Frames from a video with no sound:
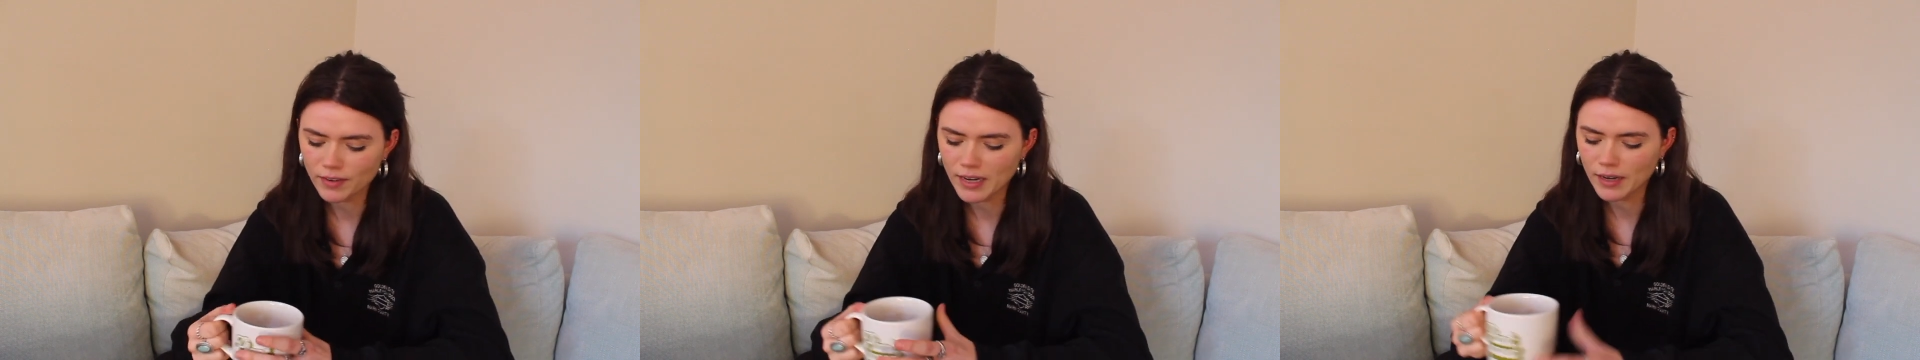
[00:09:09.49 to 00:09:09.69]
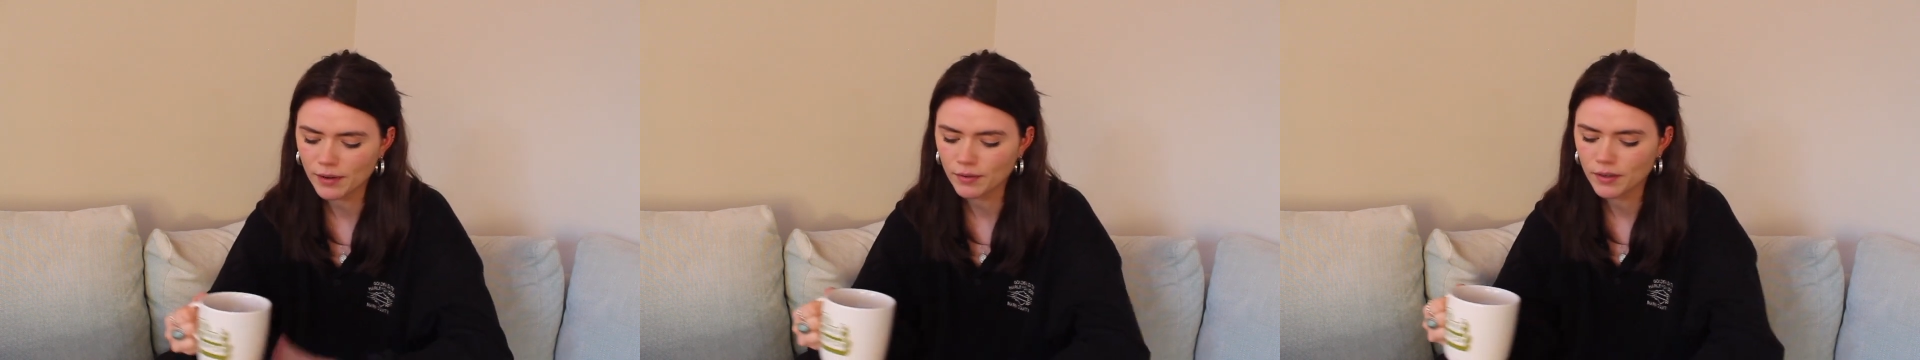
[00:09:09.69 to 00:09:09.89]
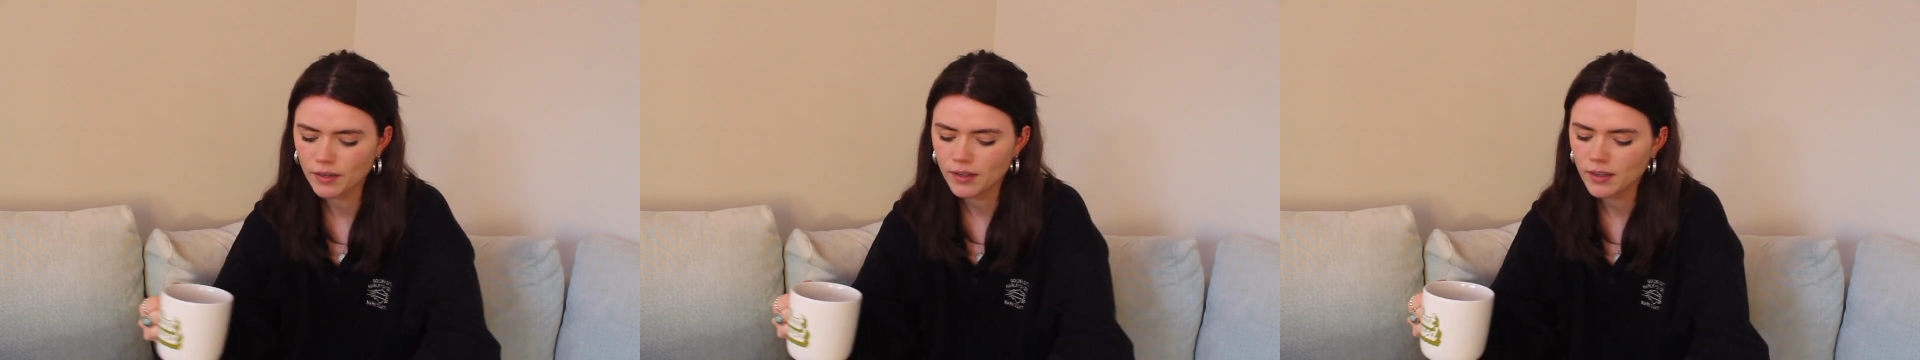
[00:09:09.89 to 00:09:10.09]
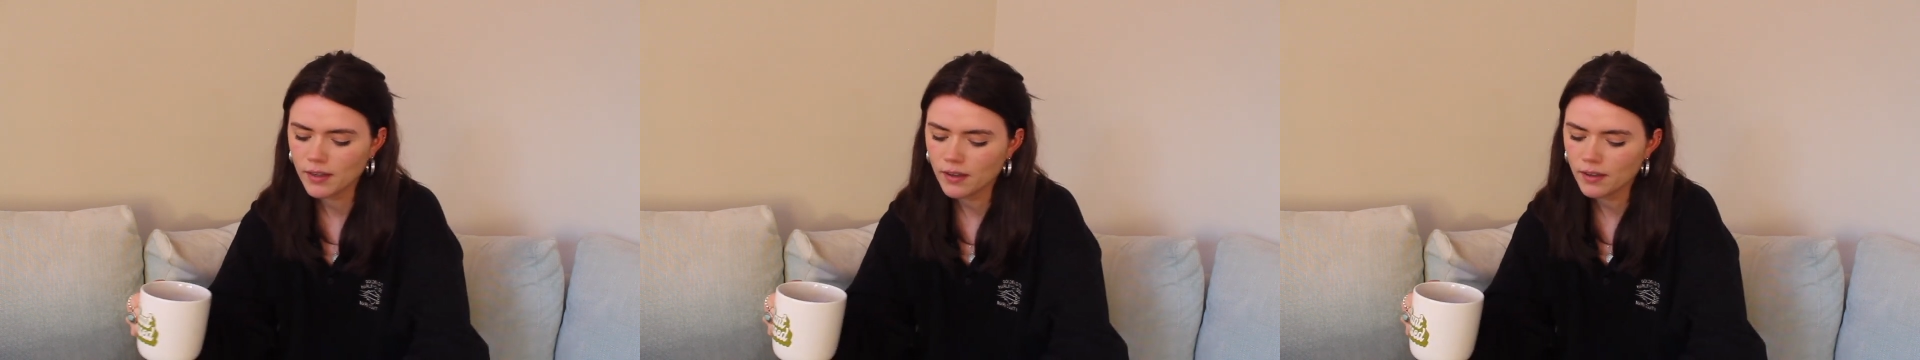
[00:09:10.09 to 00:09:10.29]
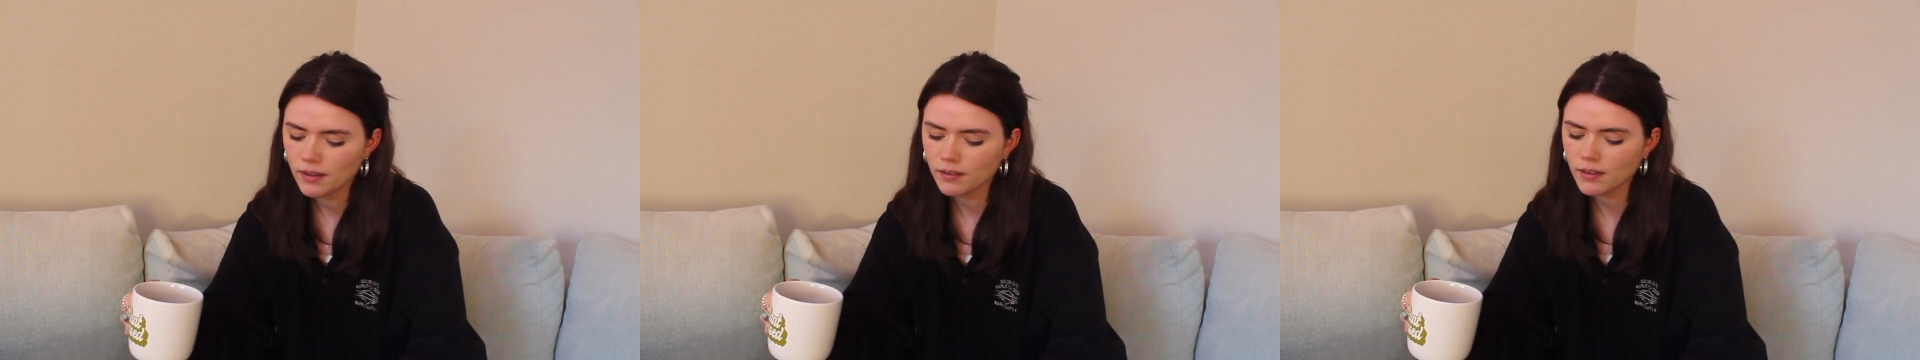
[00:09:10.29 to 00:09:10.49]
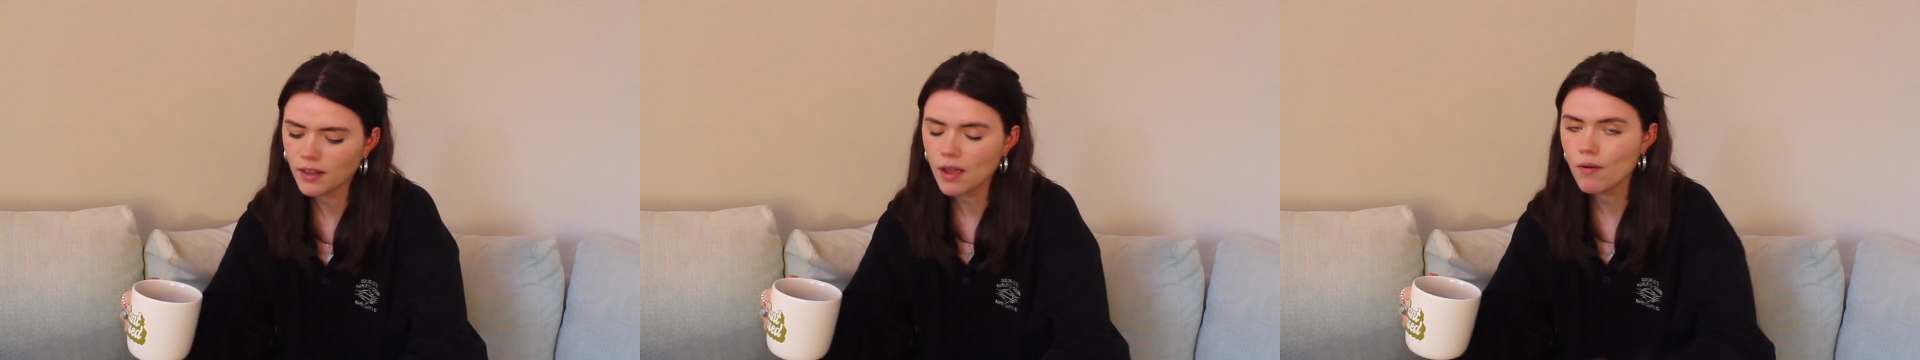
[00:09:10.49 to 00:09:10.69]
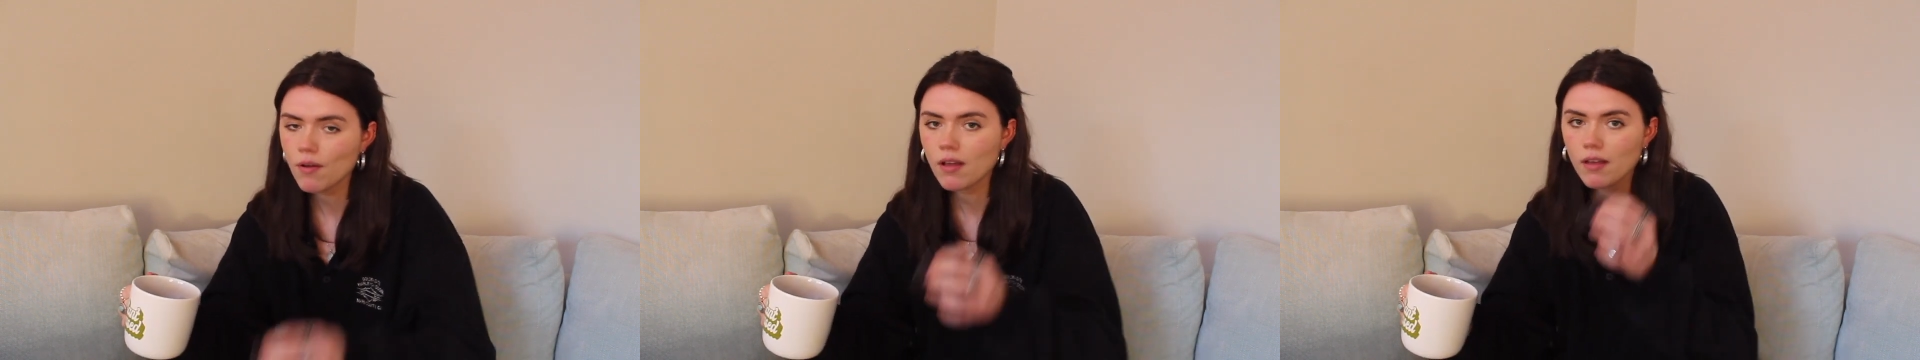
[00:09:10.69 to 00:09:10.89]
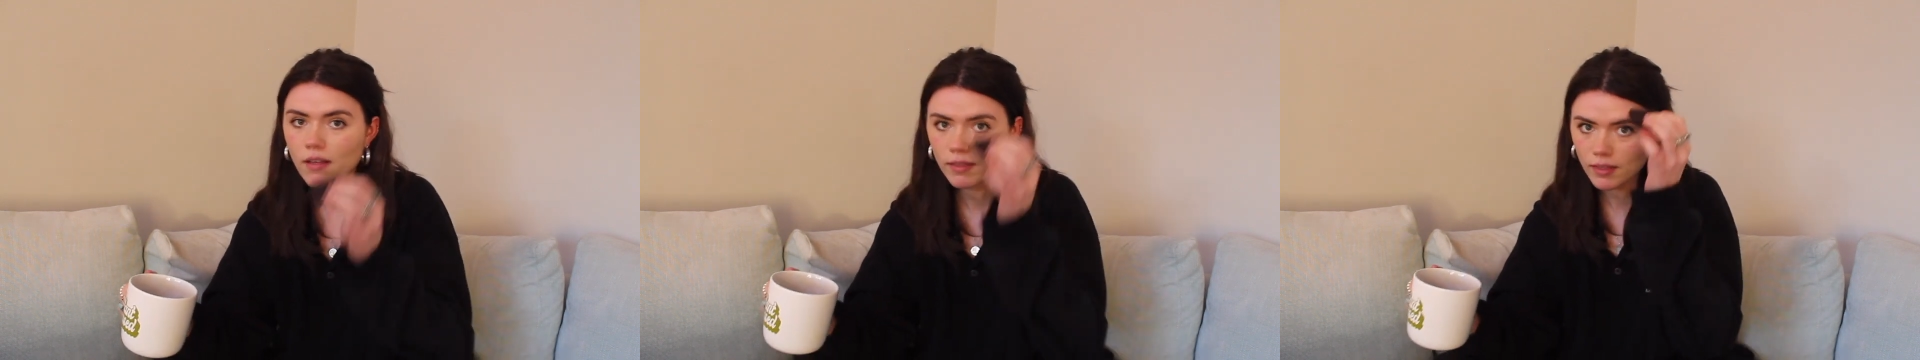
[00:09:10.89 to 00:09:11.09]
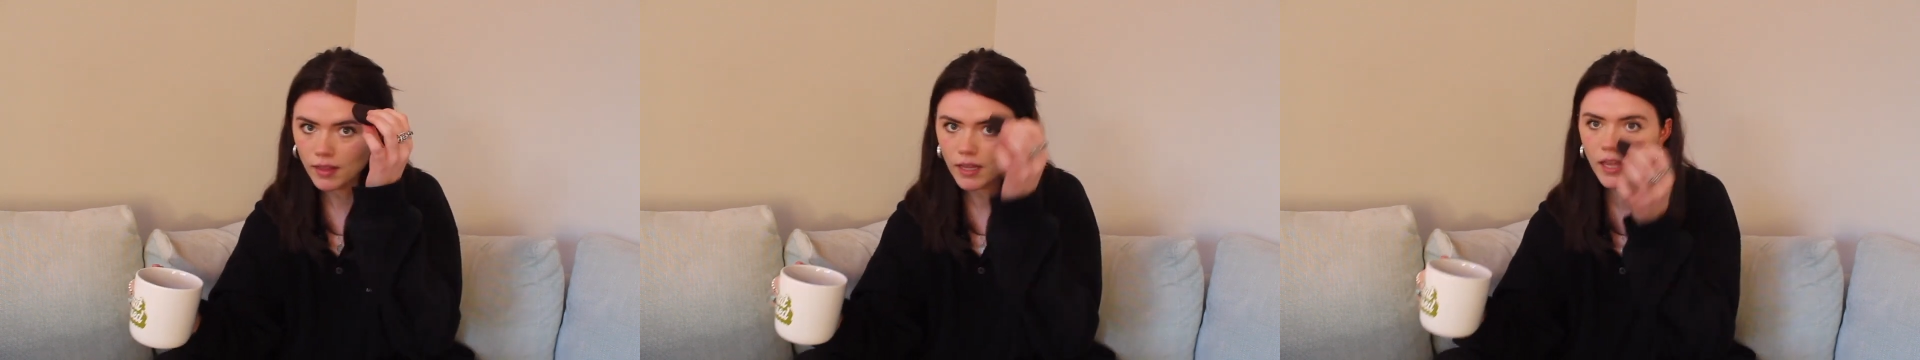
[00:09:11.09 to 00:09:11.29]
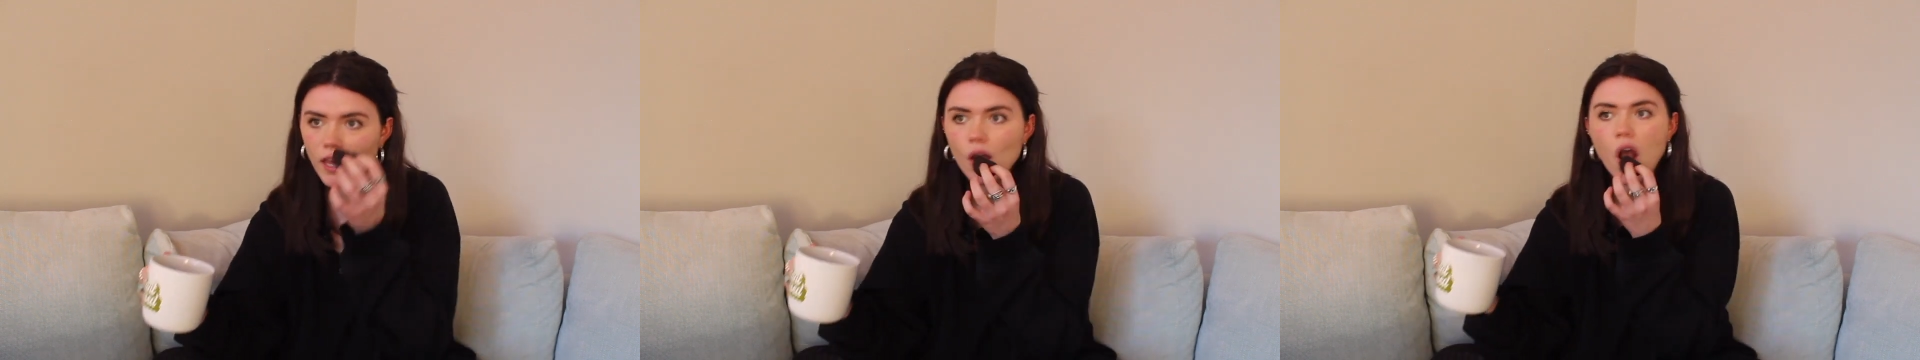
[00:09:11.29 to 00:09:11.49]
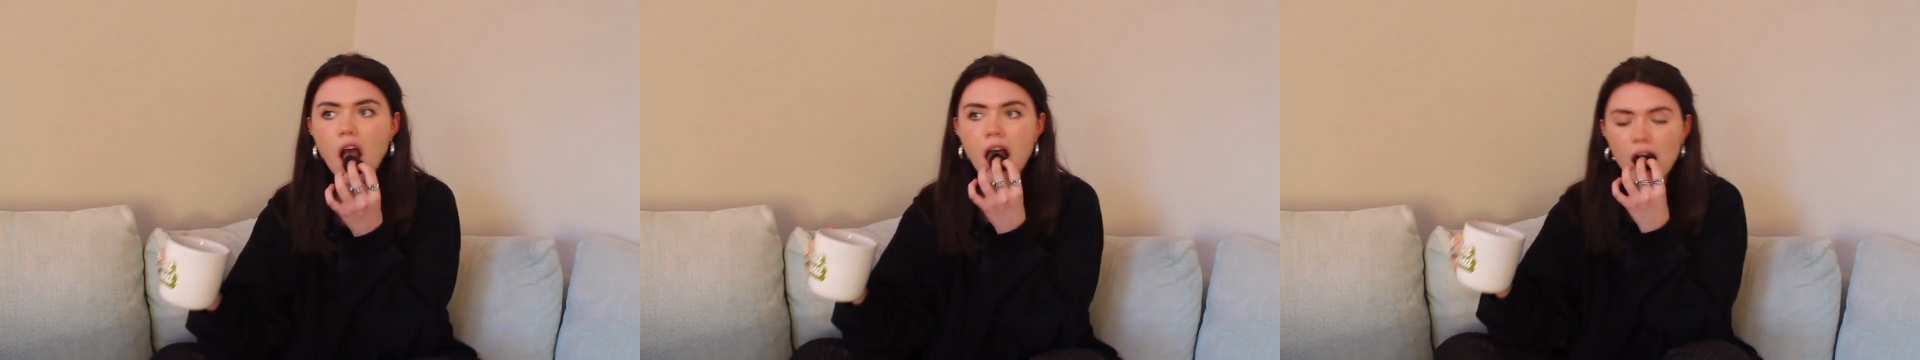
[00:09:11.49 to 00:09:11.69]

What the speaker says: now. So, thank you.